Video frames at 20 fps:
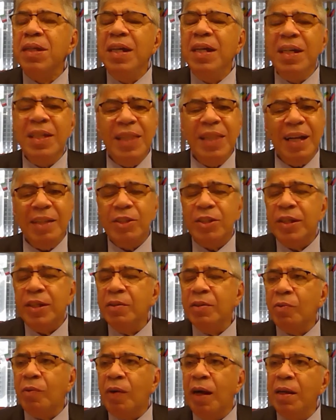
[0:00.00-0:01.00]
And that's
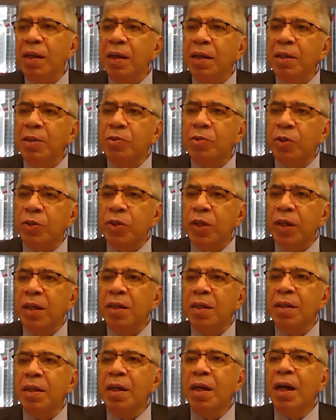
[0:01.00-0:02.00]
quite
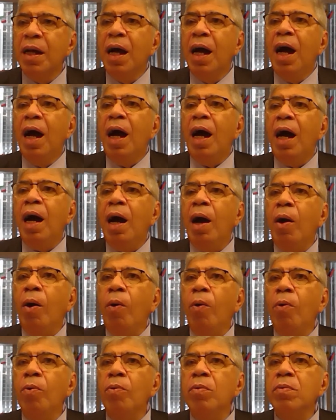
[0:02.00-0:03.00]
interesting
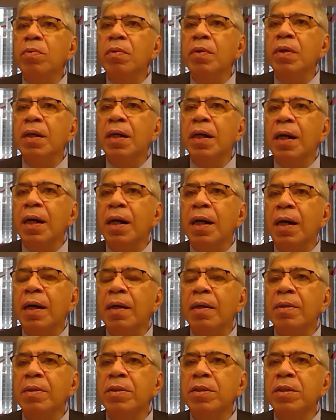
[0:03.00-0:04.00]

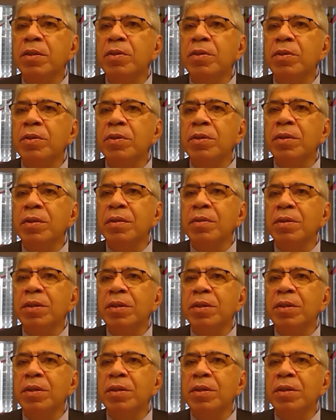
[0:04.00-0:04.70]
how the